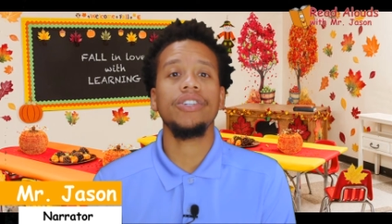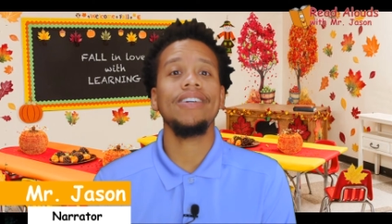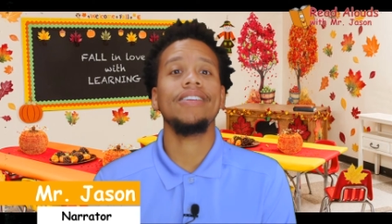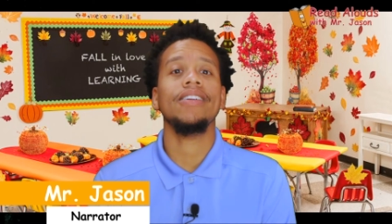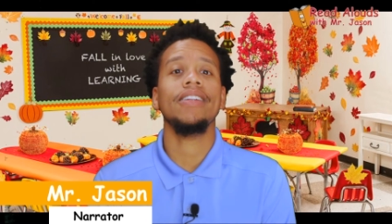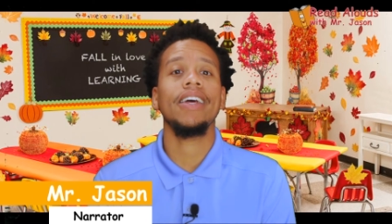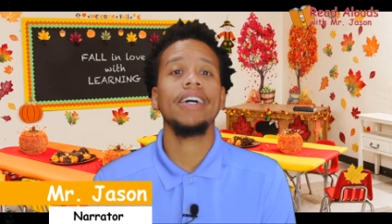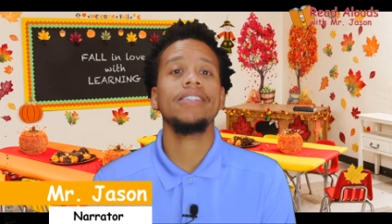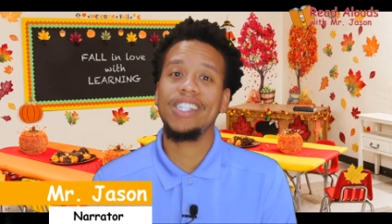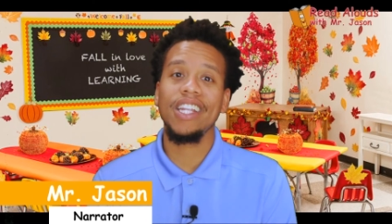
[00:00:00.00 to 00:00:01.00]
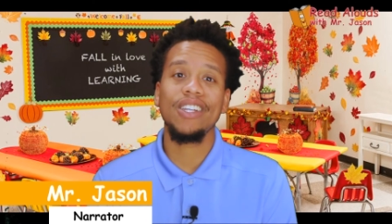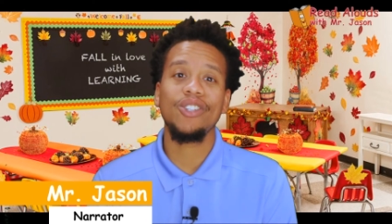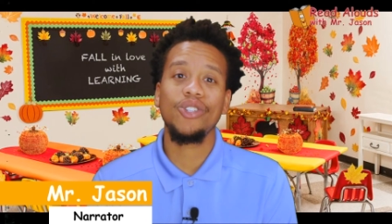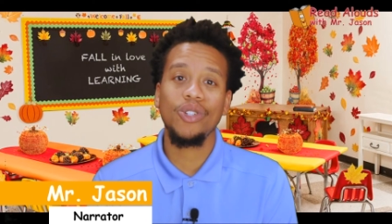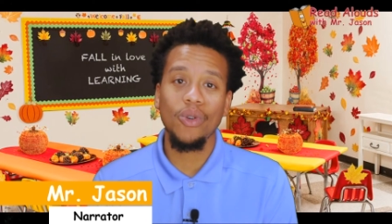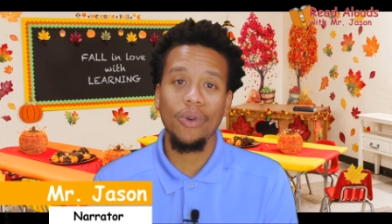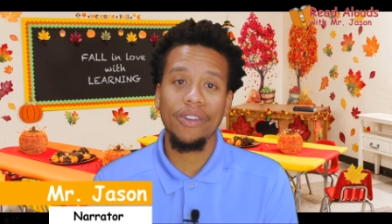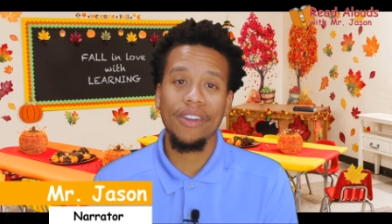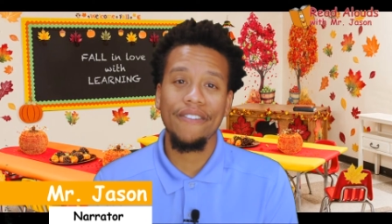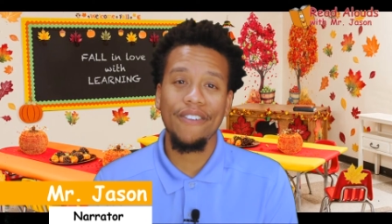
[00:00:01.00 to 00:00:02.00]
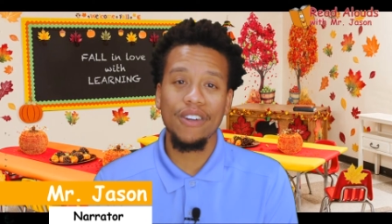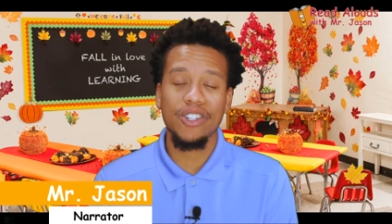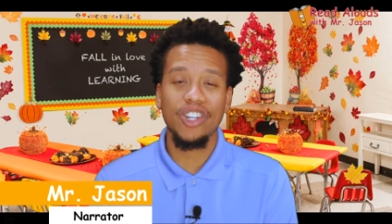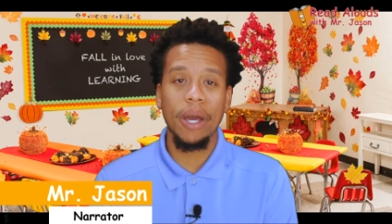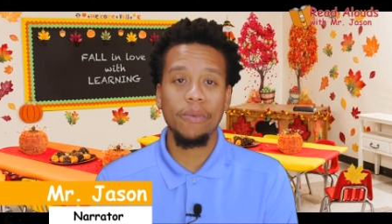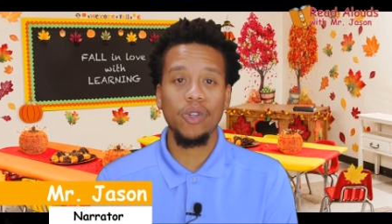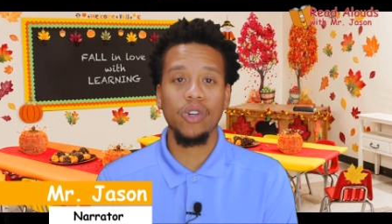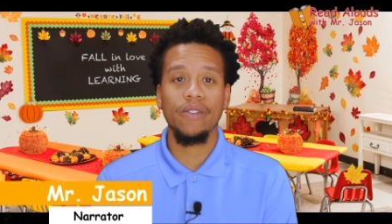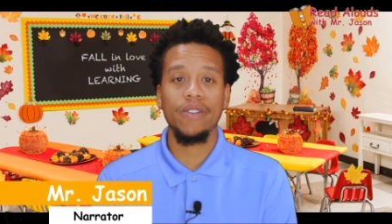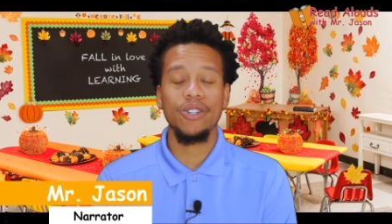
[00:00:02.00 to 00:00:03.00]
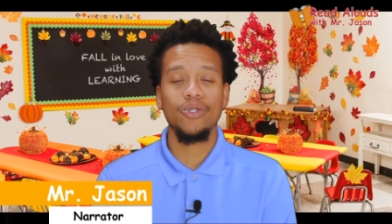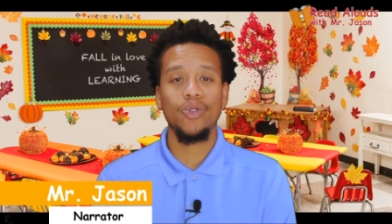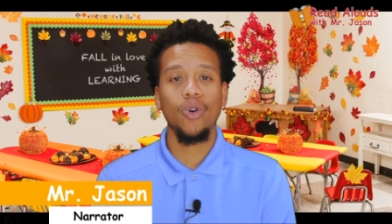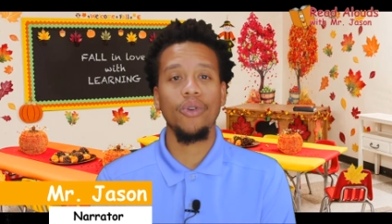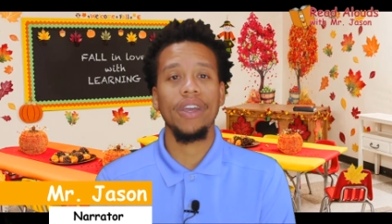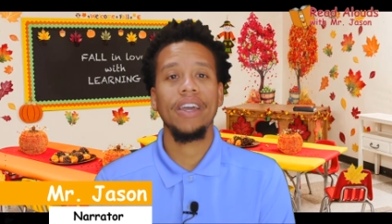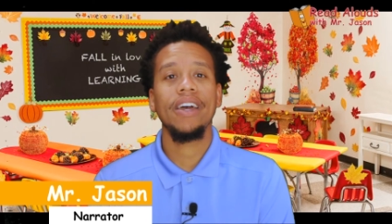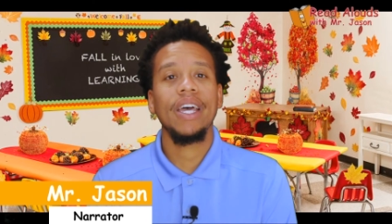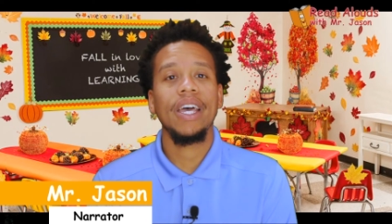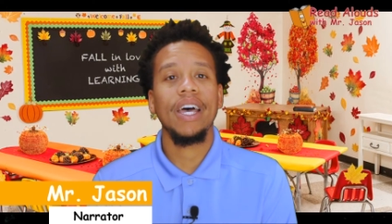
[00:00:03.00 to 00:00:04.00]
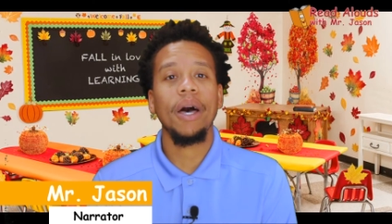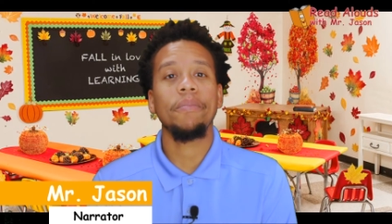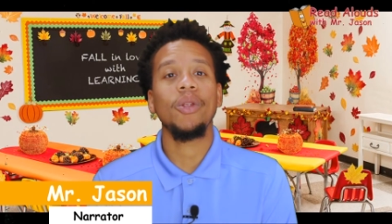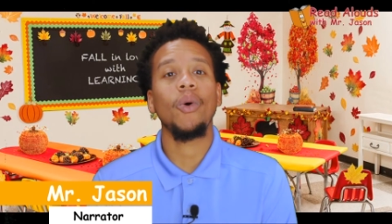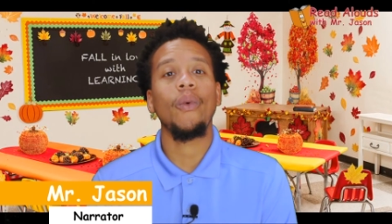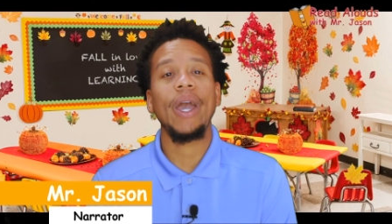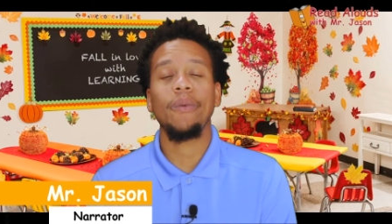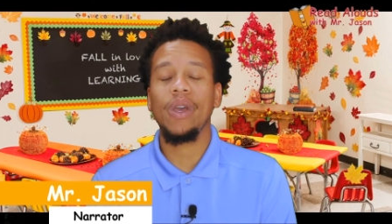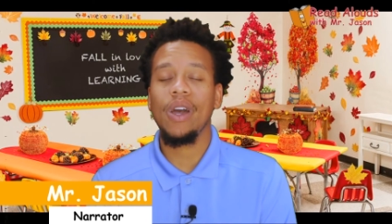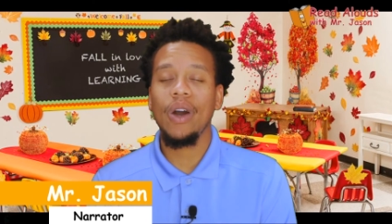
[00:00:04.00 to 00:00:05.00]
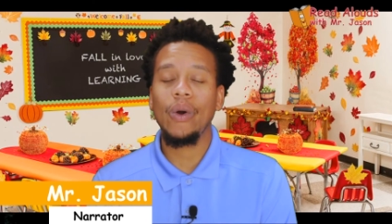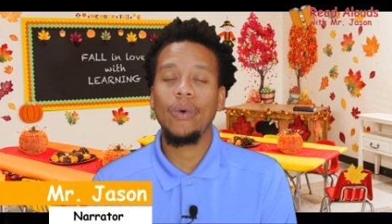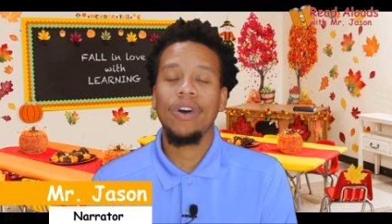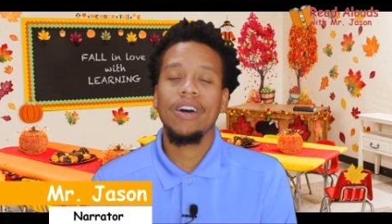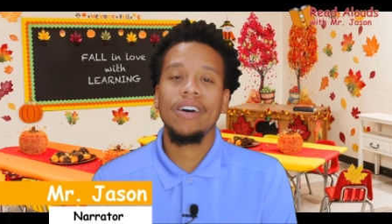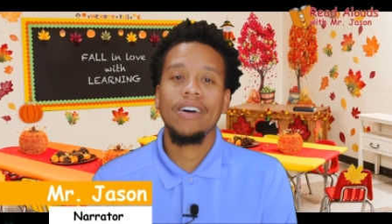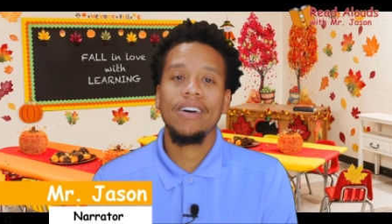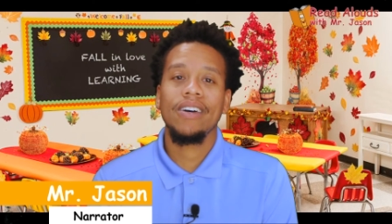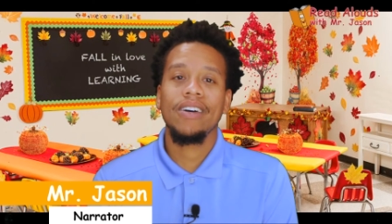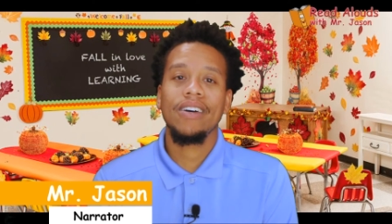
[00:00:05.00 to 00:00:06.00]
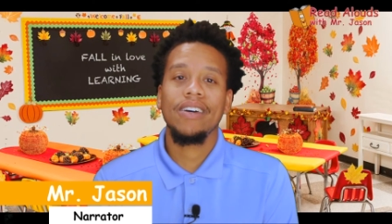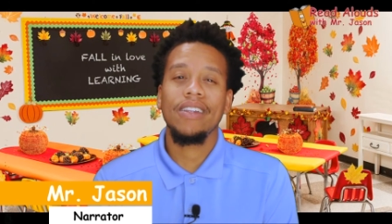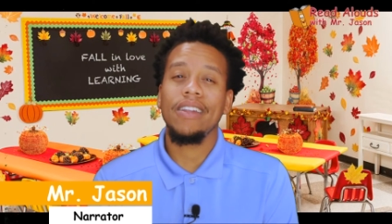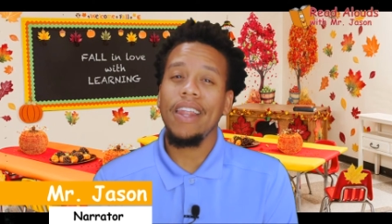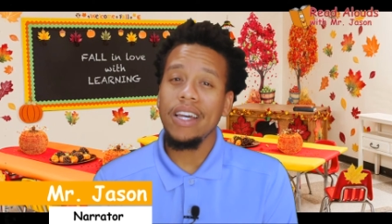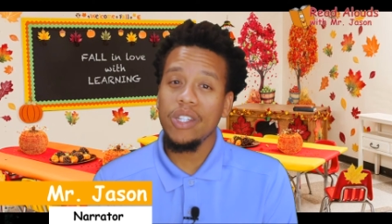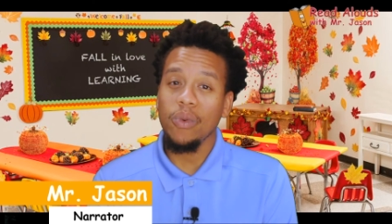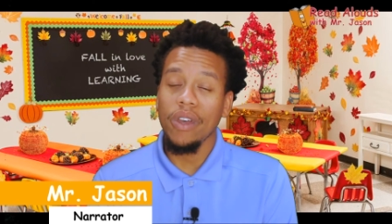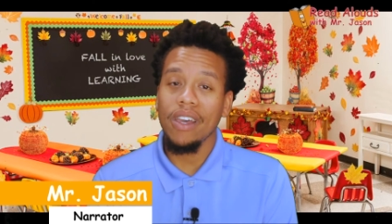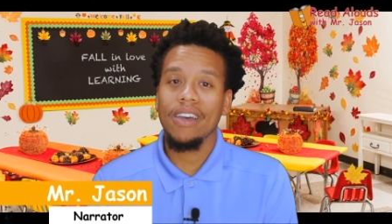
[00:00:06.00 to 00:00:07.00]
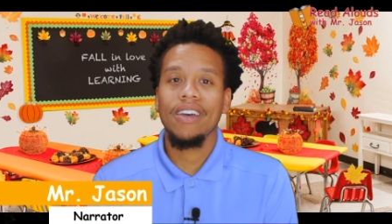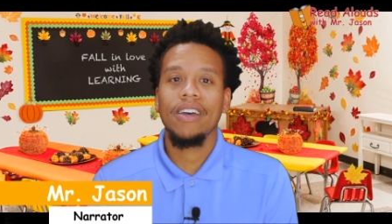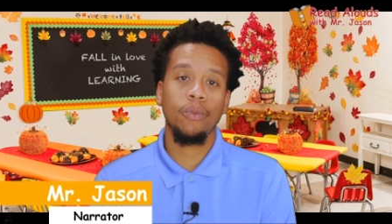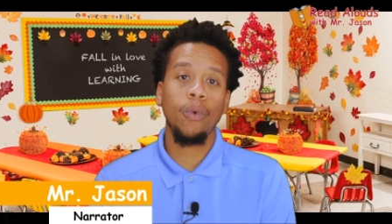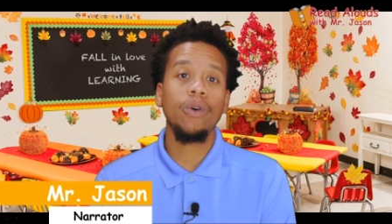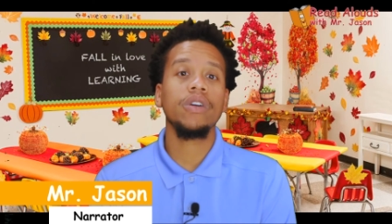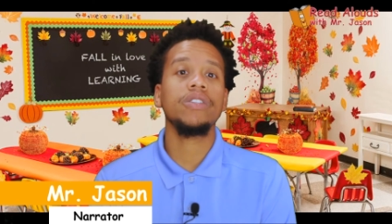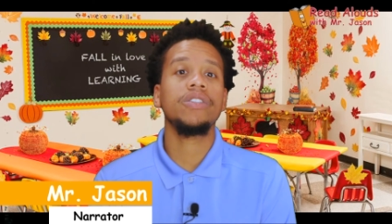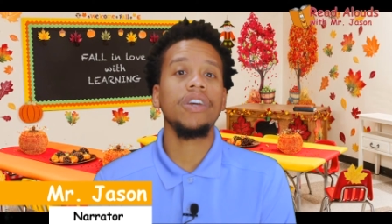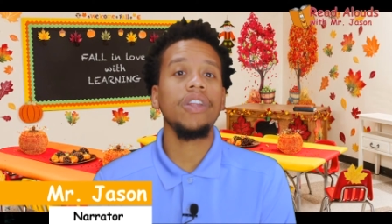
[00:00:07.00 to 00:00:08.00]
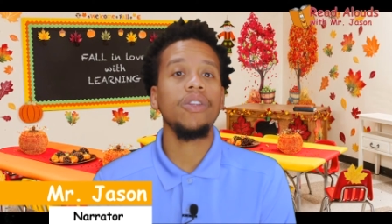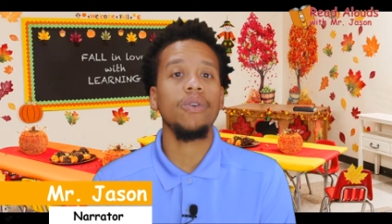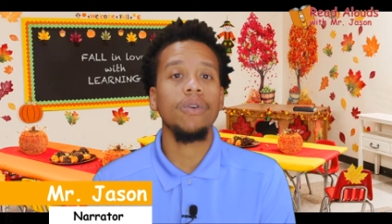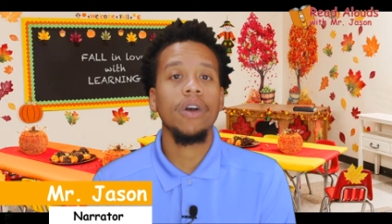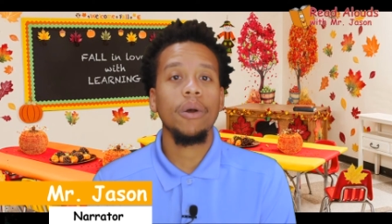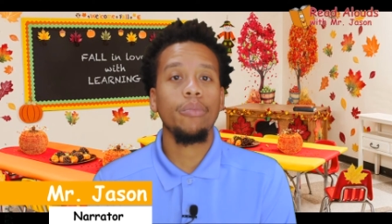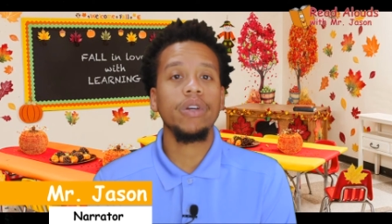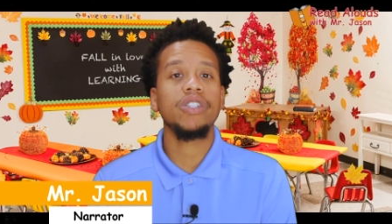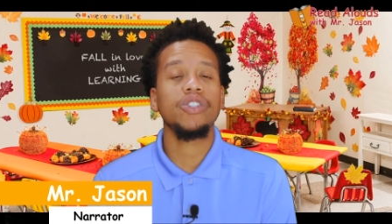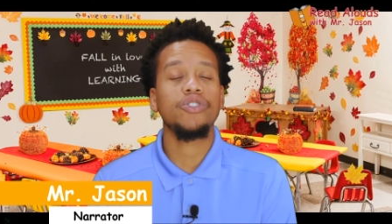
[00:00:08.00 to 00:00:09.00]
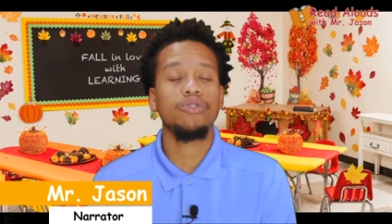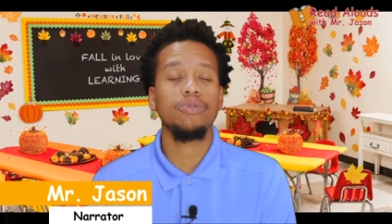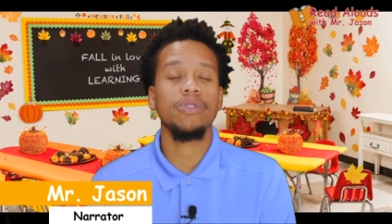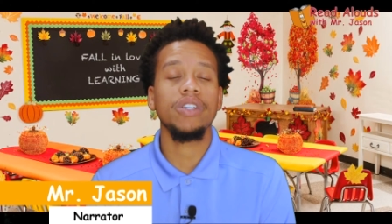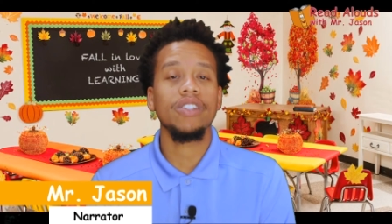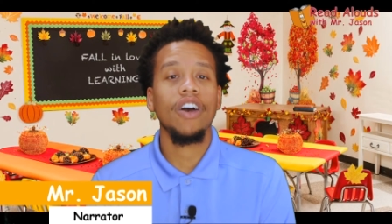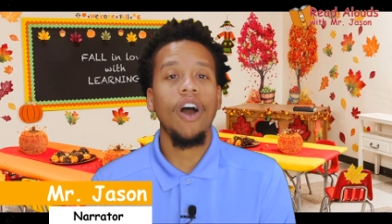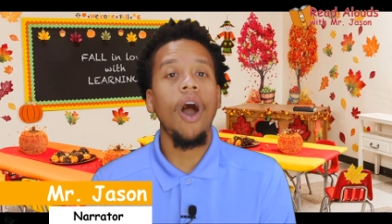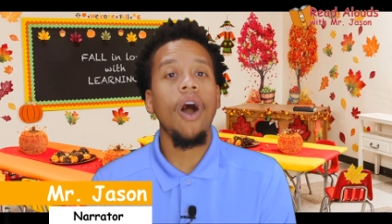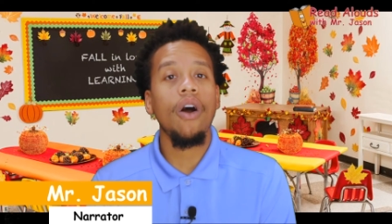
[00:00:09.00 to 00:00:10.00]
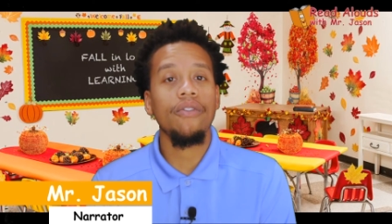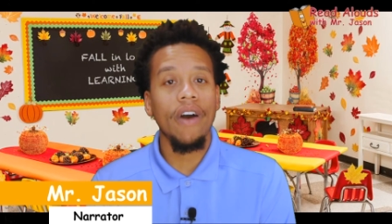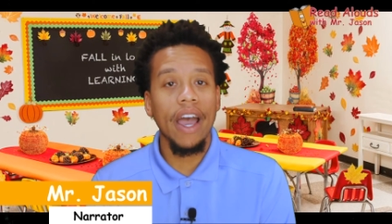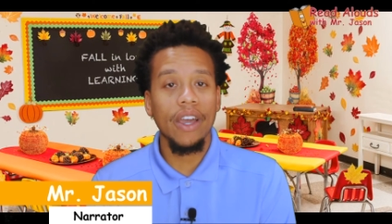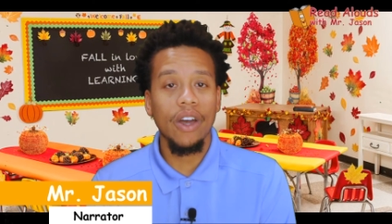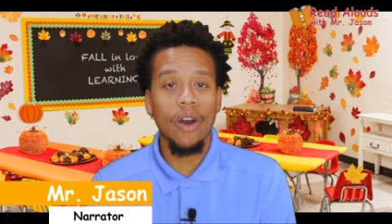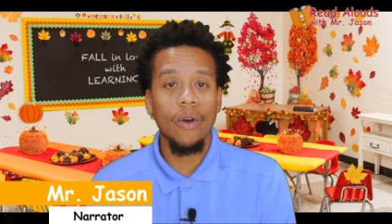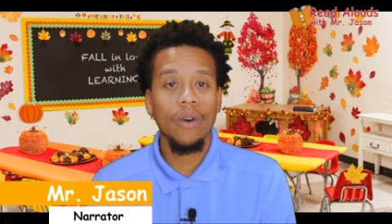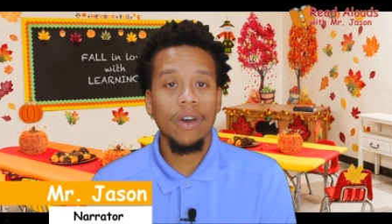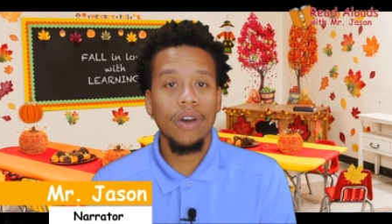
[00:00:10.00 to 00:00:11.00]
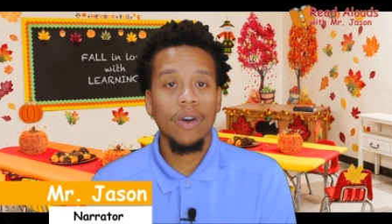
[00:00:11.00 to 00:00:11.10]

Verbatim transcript: she did not sell us short in the first chapter of this story. Up and away we go. Next week, we'll continue Princess Truly's Off I Go